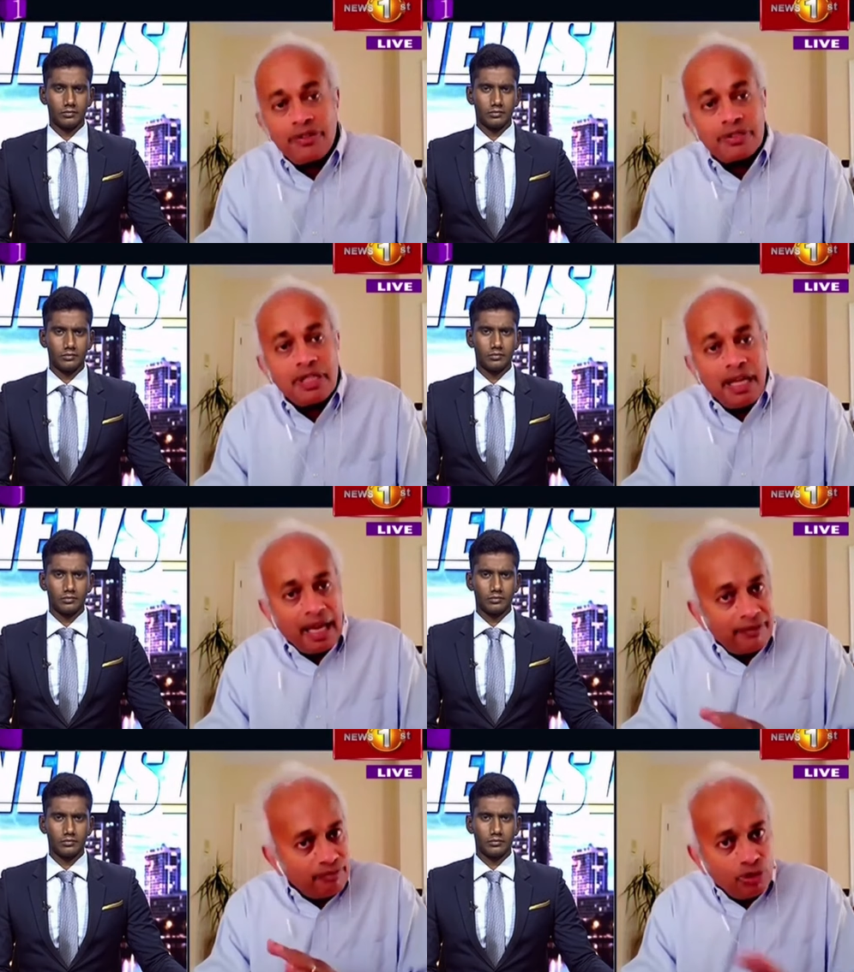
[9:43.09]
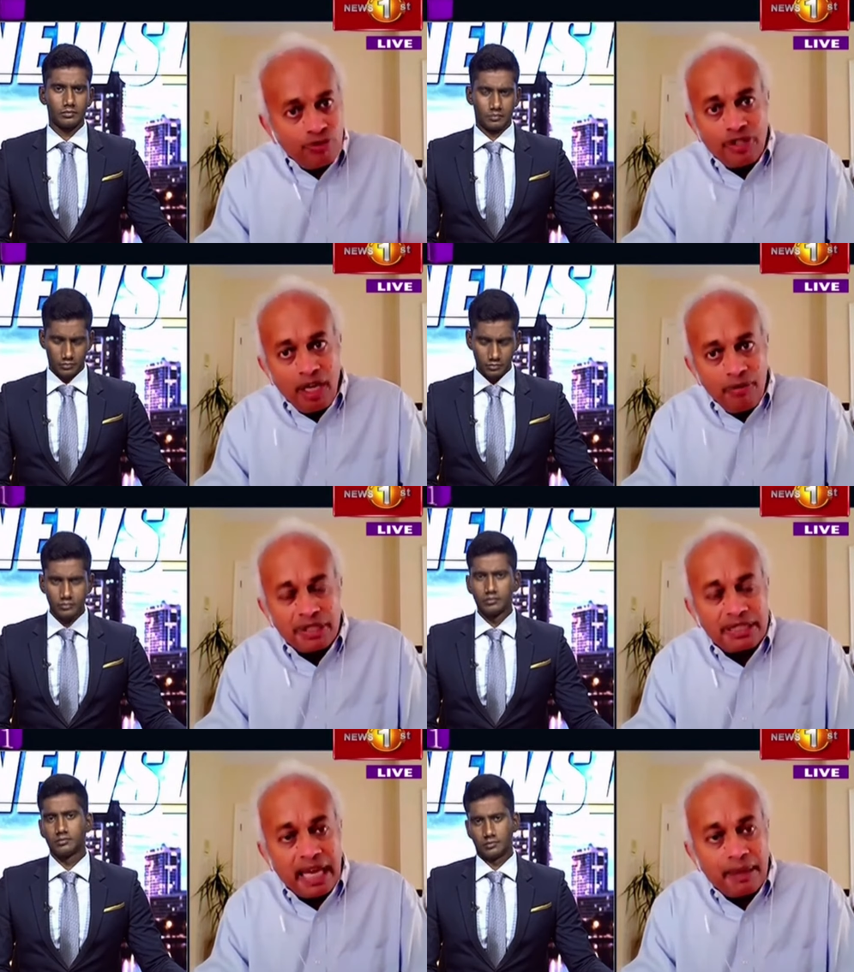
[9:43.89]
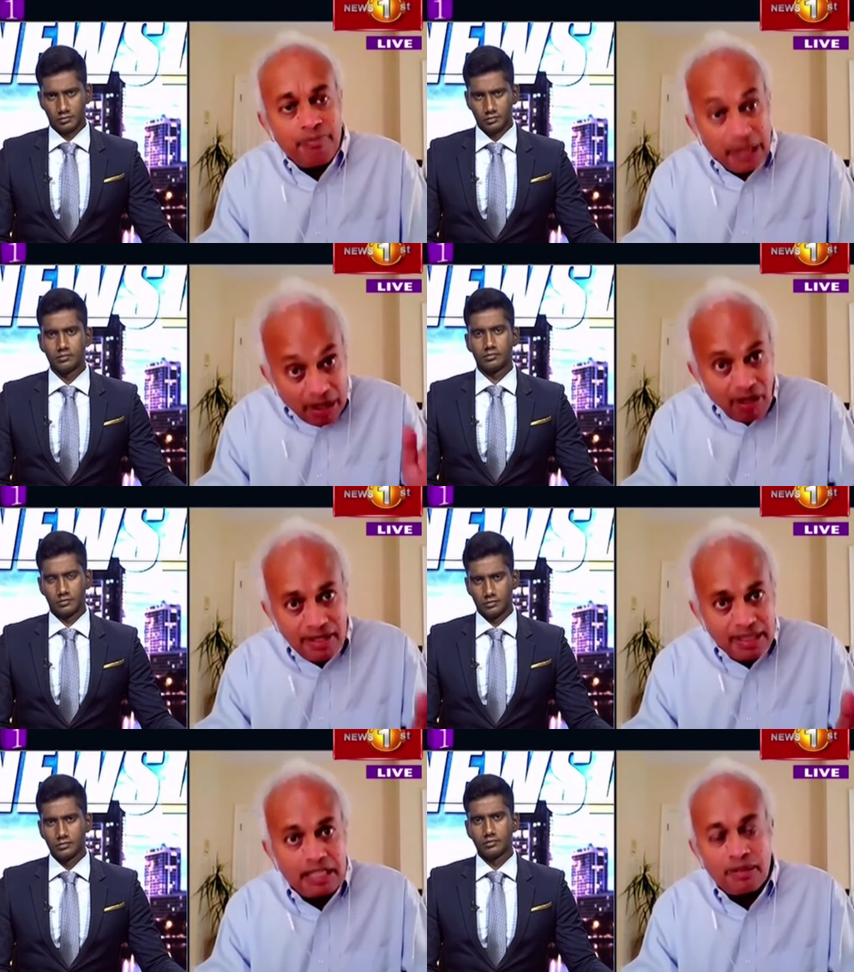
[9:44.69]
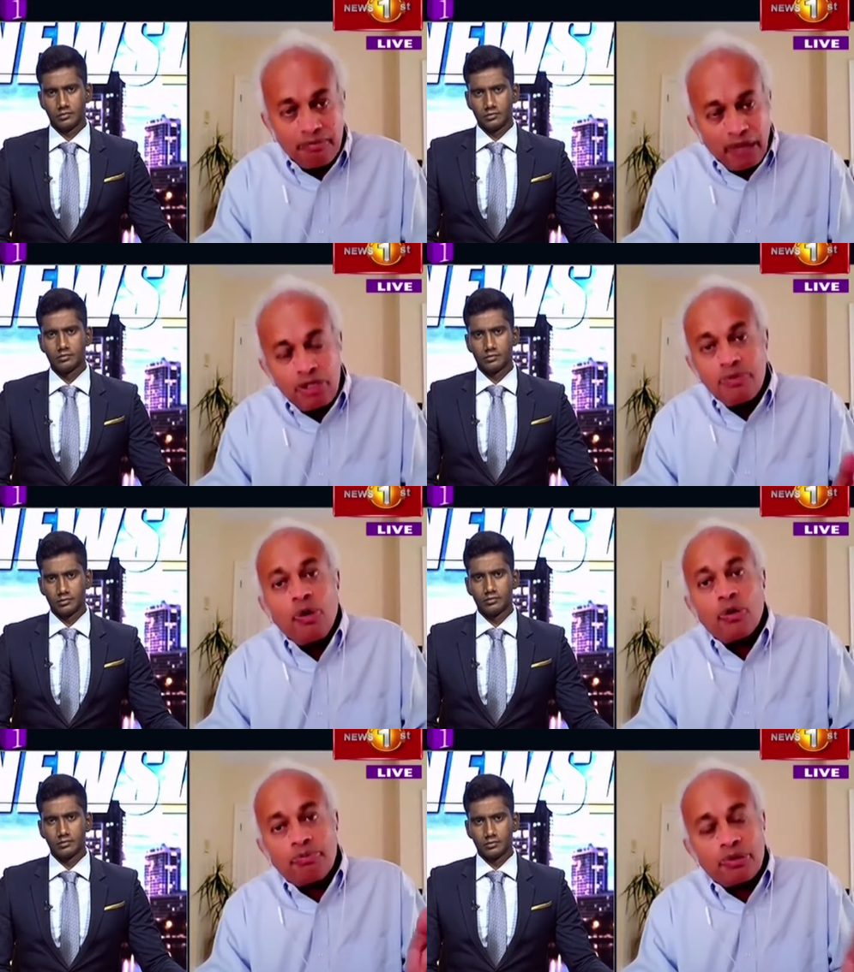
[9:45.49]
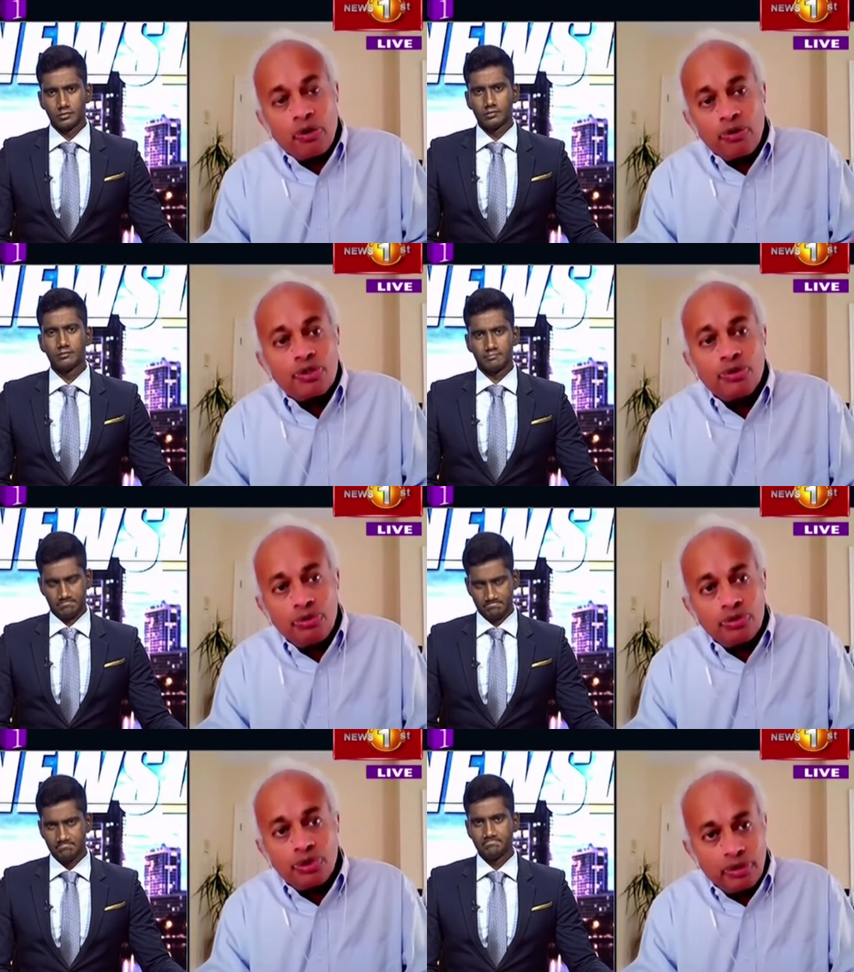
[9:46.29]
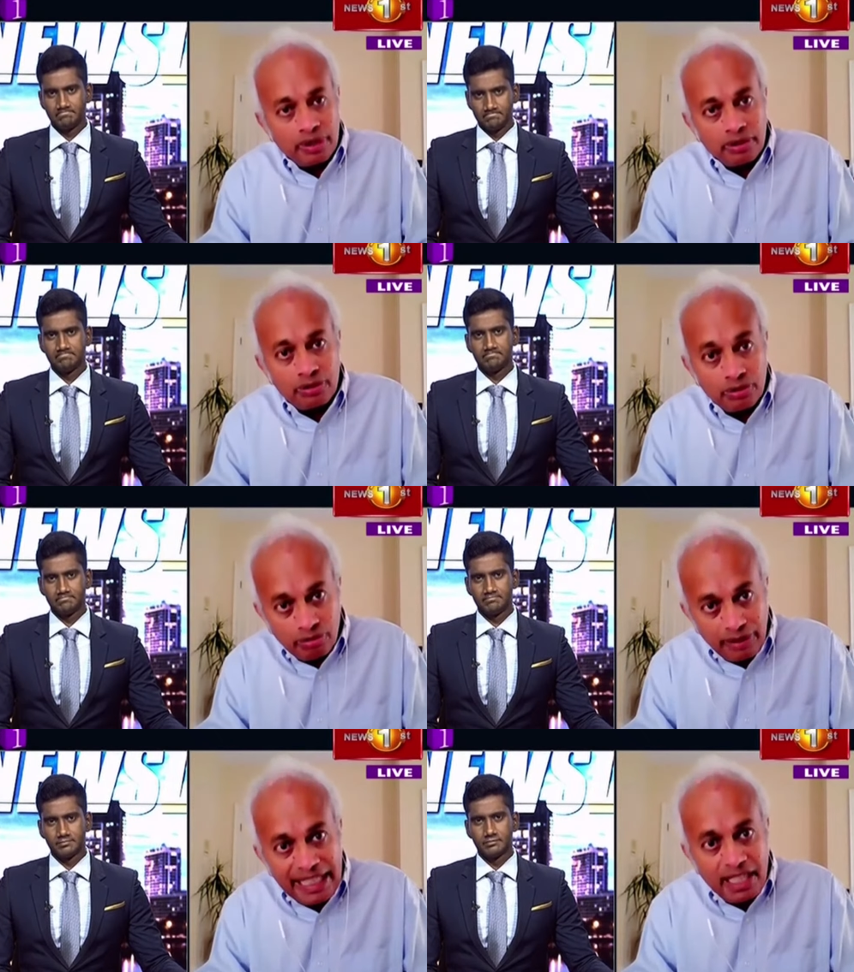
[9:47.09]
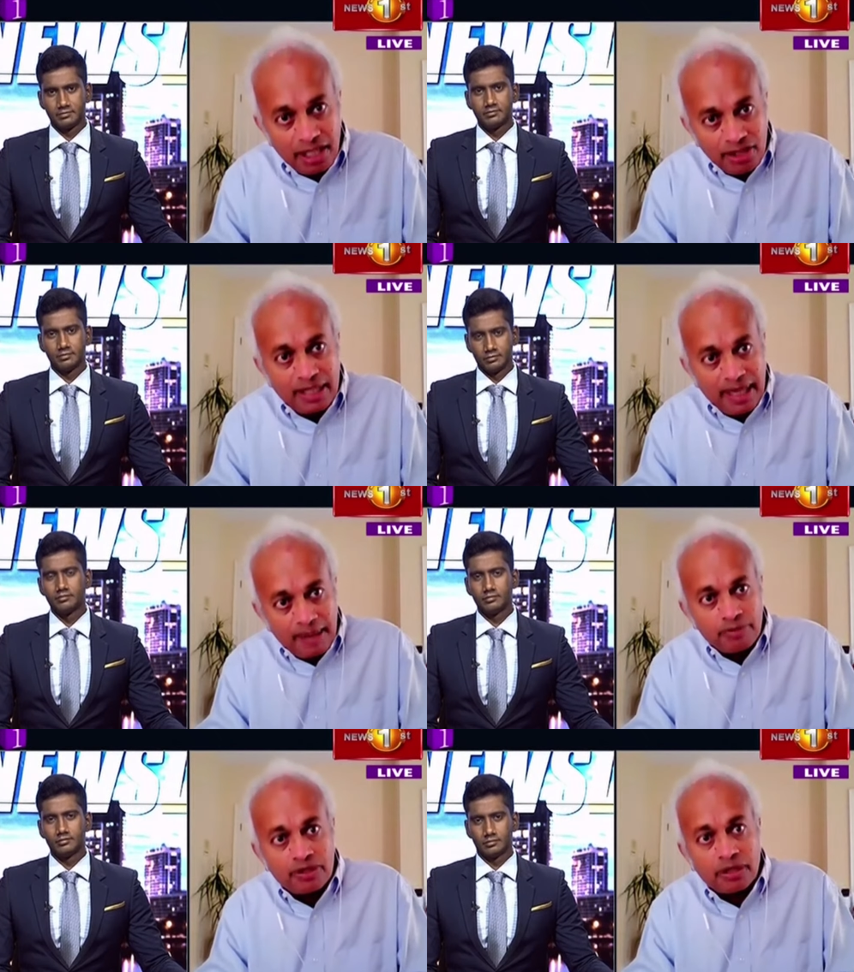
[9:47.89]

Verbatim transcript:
Speaker 1: have moved on with that because that's much more prone to, to, to leakage and mm. capture.